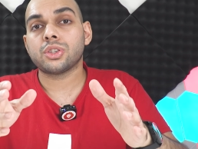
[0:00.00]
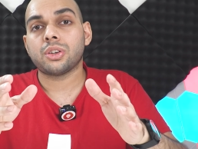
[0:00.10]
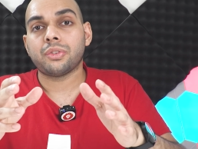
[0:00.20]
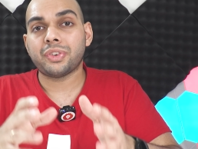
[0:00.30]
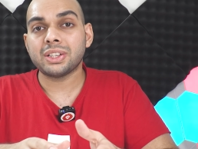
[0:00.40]

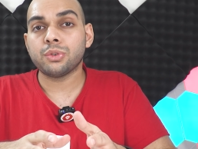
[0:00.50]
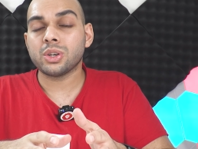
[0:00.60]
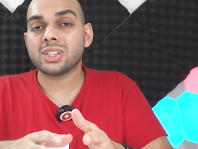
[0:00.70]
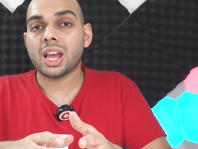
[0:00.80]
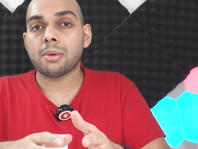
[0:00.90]
fixed
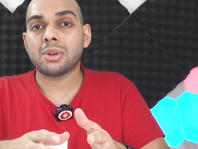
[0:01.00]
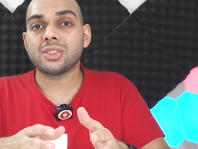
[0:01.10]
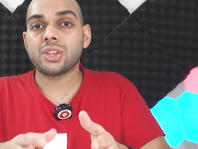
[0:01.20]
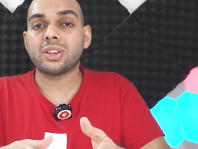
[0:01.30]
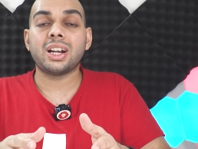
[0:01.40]
focus cameras
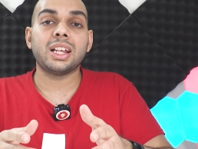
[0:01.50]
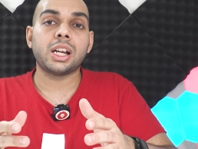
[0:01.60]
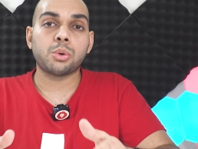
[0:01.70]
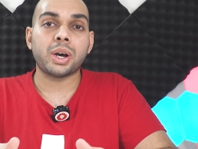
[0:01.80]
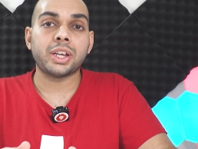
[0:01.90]
generally
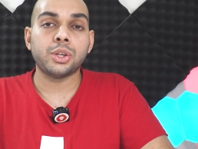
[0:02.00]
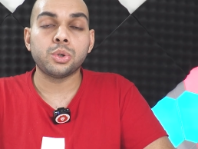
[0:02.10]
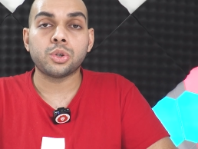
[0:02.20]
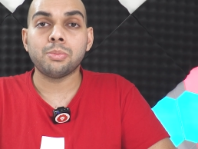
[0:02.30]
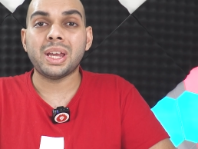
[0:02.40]
require you
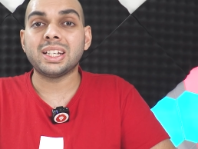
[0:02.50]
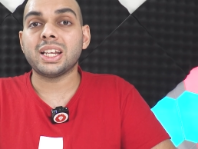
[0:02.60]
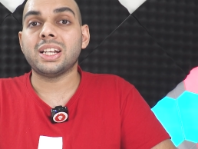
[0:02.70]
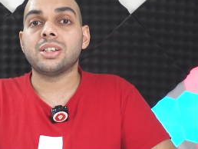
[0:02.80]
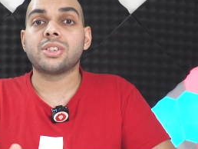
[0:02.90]
to
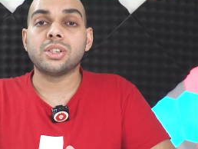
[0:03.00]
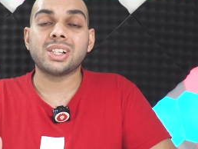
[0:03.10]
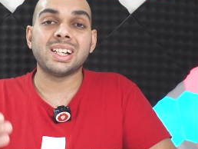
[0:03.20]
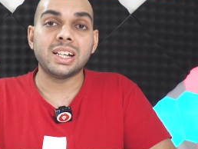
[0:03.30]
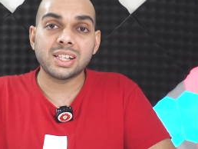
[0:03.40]
maintain a
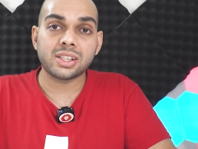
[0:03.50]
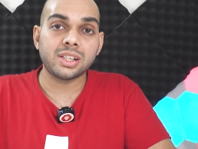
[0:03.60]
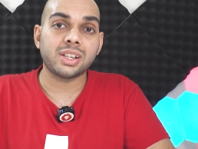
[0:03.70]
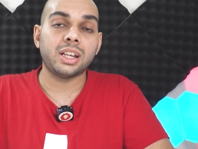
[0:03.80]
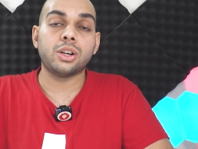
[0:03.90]
certain
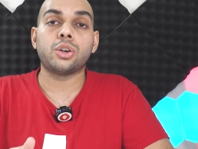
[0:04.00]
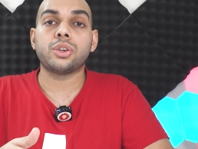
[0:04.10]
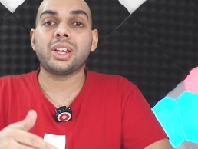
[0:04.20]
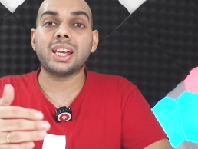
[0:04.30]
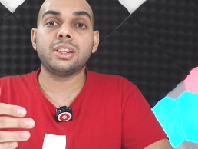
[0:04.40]
distance in
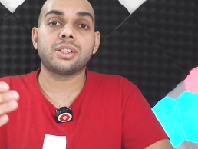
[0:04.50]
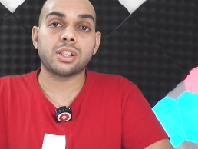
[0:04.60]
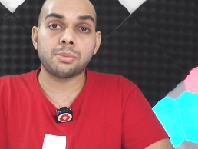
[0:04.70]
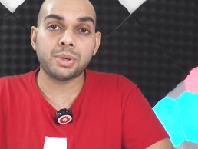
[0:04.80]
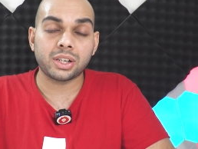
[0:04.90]
order to get the
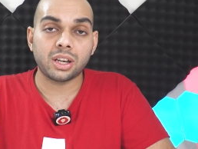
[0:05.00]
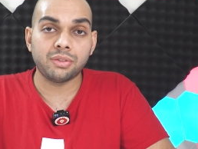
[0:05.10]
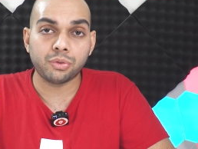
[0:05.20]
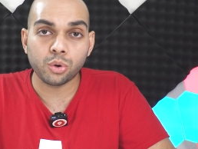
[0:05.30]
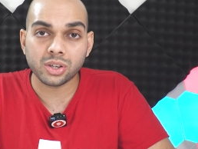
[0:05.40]
subject in
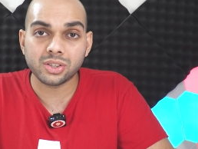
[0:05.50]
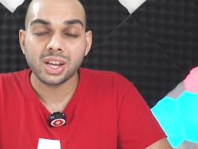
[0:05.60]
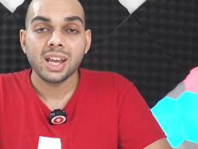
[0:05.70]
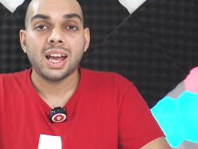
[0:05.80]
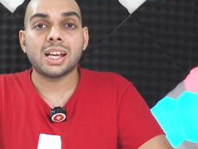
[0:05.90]
focus
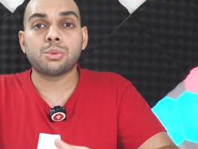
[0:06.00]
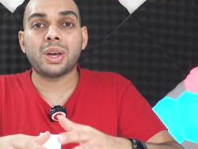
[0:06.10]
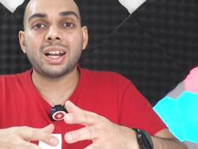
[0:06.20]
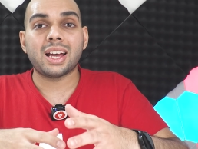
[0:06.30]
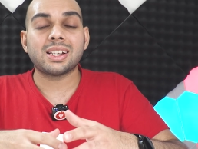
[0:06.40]
as
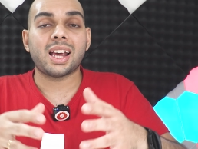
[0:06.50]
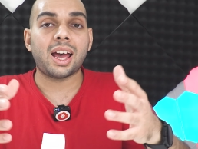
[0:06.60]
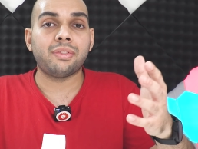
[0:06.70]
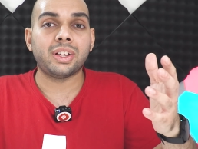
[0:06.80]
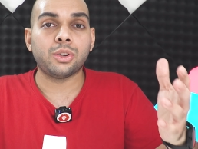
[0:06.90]
well as
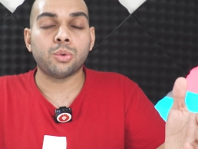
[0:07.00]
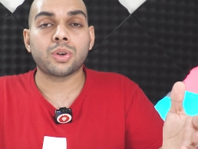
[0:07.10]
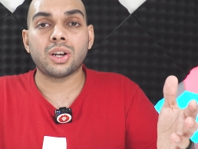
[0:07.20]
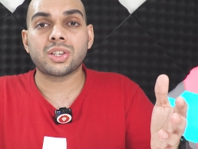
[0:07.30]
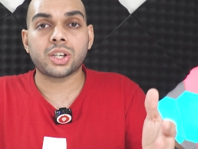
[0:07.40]
have an
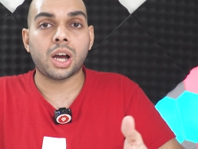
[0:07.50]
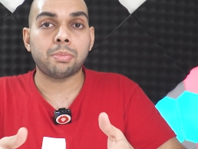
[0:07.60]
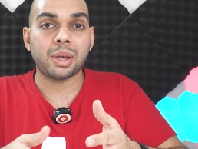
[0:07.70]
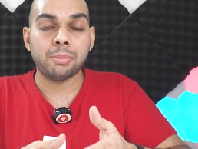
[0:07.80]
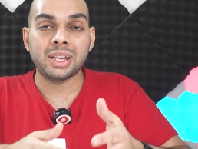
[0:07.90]
overall
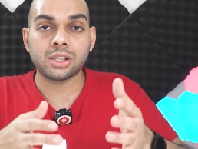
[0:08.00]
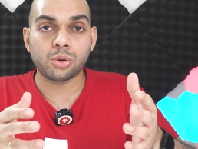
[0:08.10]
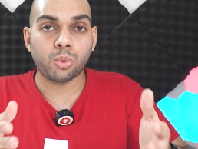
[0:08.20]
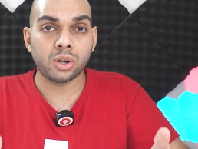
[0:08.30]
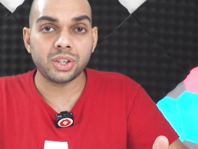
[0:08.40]
sharp image
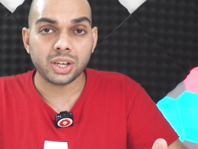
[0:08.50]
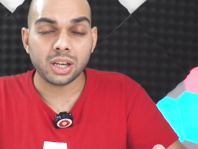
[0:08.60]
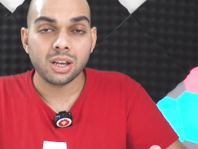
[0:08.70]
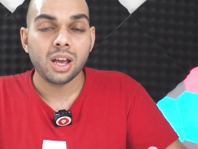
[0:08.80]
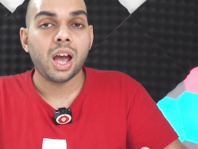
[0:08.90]

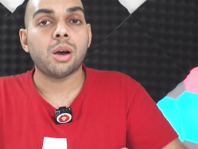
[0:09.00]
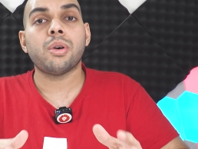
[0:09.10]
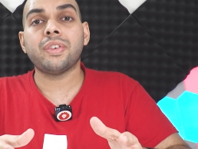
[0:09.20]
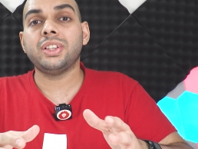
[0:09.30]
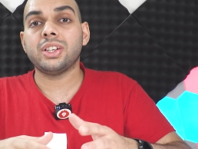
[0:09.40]
quality.
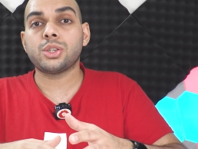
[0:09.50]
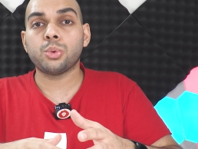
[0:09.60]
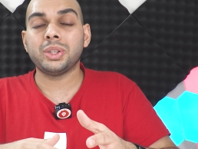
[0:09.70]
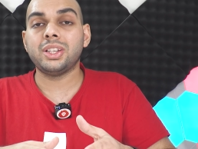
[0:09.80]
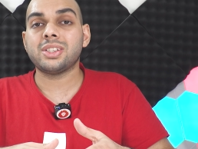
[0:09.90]
However, the issue
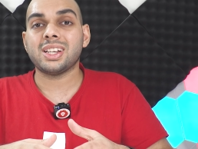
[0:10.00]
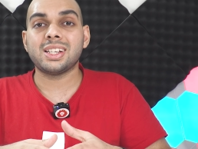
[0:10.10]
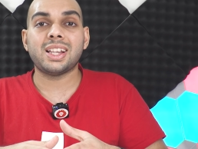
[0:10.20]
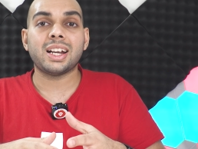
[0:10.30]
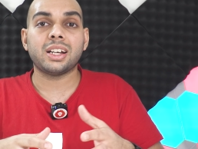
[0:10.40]
with this
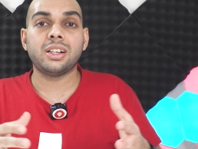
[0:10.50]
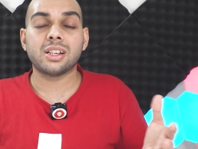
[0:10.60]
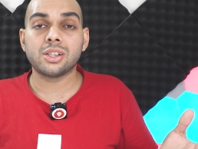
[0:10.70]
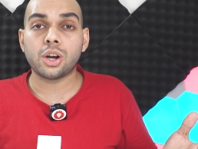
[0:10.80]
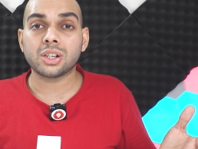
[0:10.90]
is that it
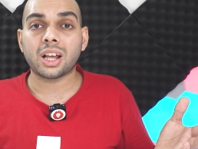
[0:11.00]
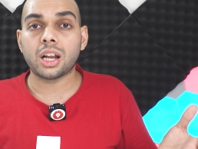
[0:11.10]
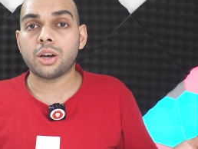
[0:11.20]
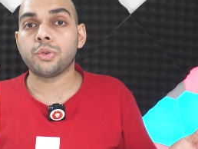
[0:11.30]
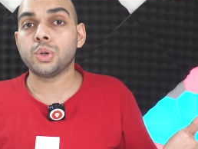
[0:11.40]
does not
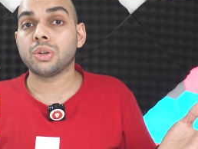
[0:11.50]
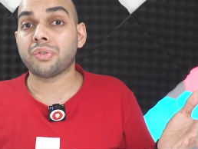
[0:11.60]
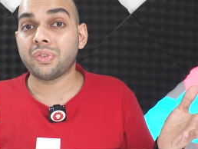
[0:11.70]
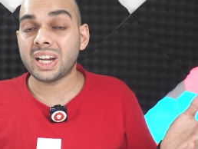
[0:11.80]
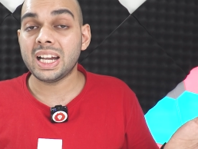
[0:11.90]
allow you to
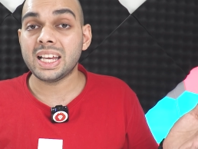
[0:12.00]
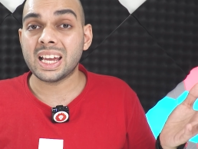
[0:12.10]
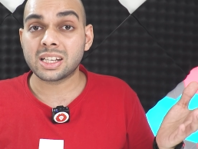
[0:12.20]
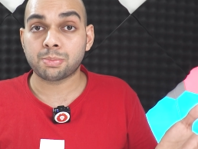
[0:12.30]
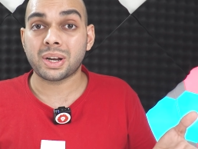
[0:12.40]
freely
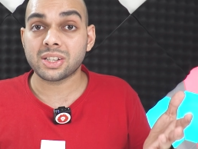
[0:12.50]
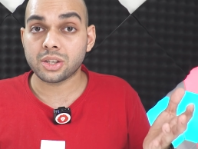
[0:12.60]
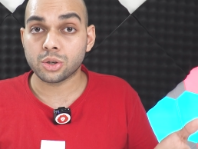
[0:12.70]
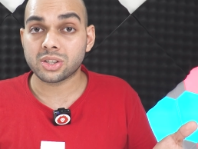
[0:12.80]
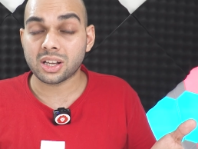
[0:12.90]
express
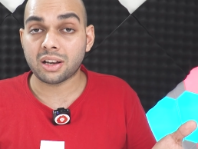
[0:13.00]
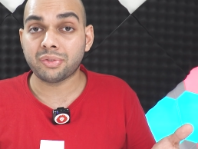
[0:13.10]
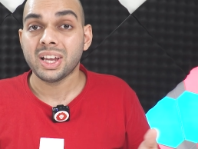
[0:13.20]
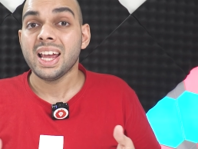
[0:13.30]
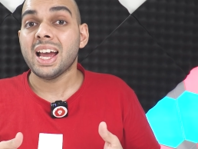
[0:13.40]

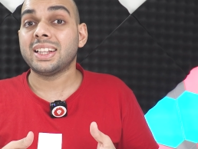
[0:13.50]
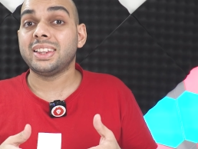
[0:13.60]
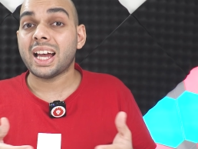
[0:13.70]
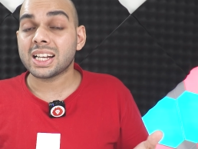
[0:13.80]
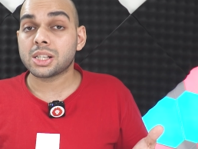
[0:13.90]
yourself,
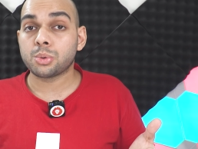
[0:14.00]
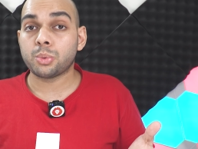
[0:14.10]
and that's